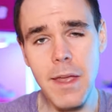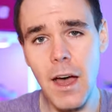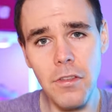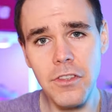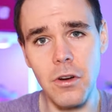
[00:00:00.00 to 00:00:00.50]
be
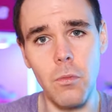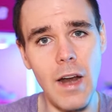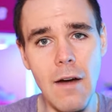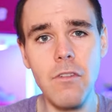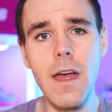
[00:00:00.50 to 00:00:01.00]
healthier,
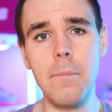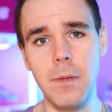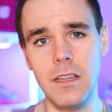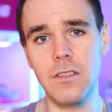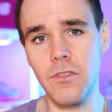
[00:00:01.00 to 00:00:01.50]
whatever that
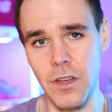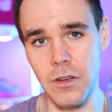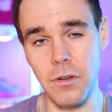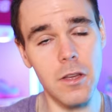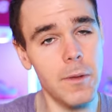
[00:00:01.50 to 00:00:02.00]
means for
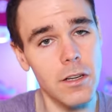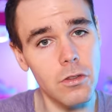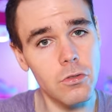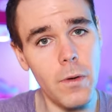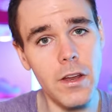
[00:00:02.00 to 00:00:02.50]
you. Could be to
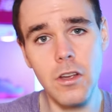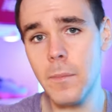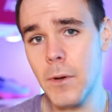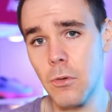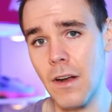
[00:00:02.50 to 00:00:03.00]
lose weight,
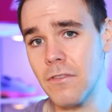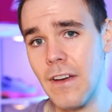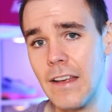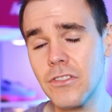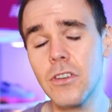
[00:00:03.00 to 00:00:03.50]
could be to run
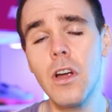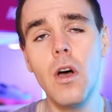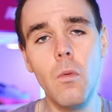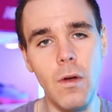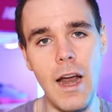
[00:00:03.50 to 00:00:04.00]
faster,
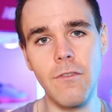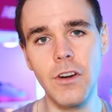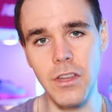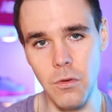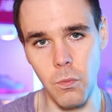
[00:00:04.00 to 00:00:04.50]
whatever
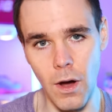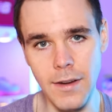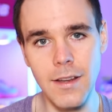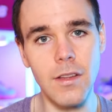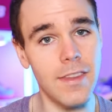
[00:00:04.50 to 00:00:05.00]
you
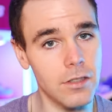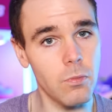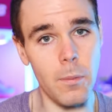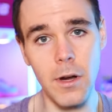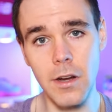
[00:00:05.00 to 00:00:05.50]
want. This is
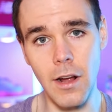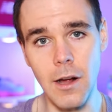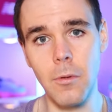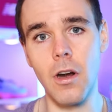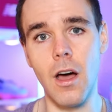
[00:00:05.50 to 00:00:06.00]
what we're going to
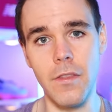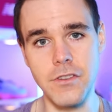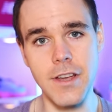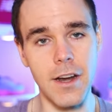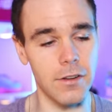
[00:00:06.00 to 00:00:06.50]
talk about on the
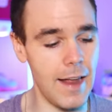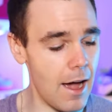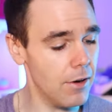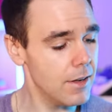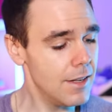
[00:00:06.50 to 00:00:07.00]
channel.
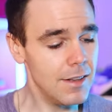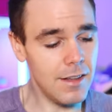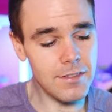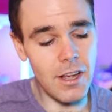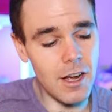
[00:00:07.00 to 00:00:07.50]
Now,
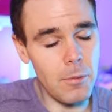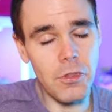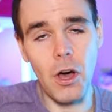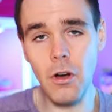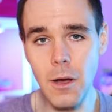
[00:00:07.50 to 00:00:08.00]
let's talk about
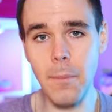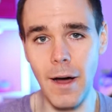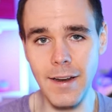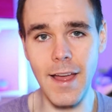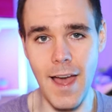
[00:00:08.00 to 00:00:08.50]
the Hoka
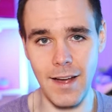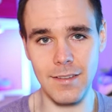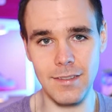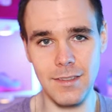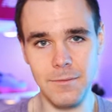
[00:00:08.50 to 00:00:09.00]
Bondi X.
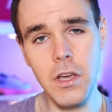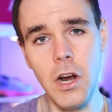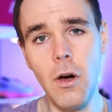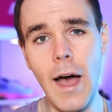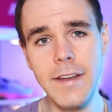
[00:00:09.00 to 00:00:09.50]
And just so you
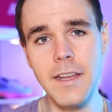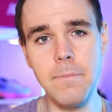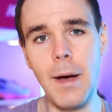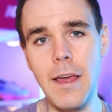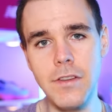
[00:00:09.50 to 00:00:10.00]
know, I
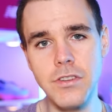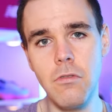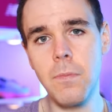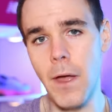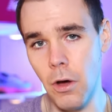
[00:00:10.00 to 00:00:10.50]
did buy the shoe
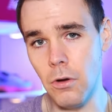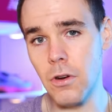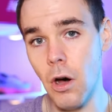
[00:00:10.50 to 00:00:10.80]
with my own